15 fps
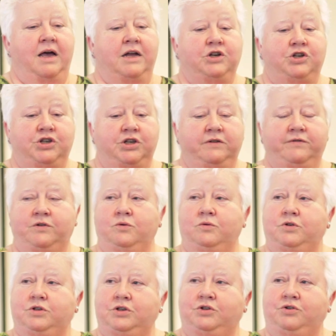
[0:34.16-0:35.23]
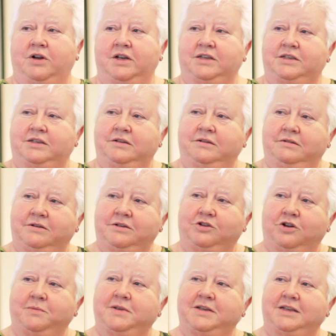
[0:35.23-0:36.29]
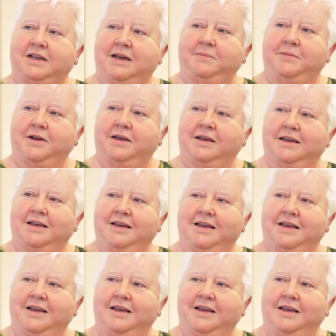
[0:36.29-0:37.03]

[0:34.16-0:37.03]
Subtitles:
And she, of course, tries to stop this happening.